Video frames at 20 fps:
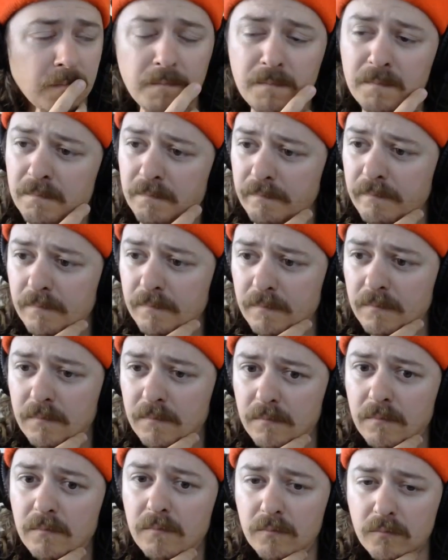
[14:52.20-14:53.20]

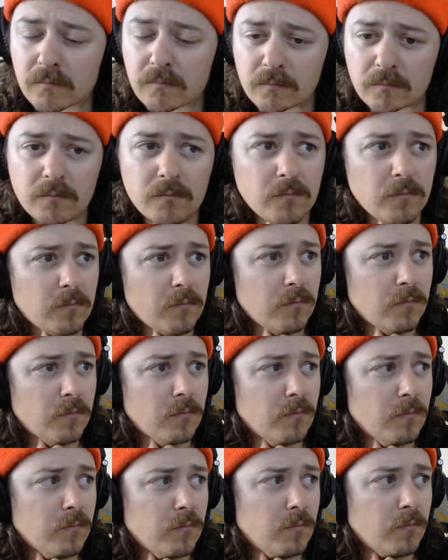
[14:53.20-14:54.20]

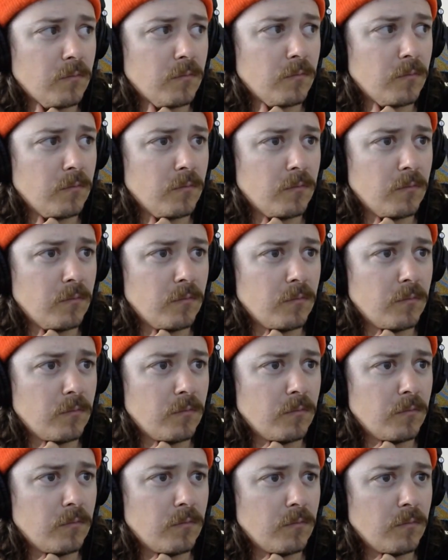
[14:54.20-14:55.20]

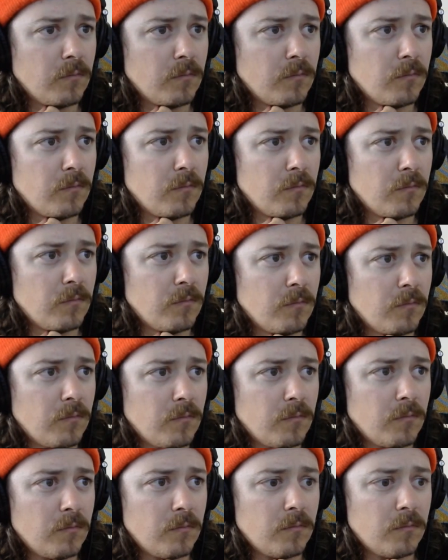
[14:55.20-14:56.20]

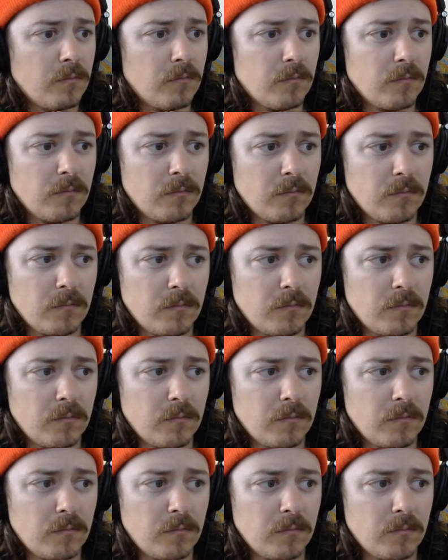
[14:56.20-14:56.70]
No words are spoken by the person on screen.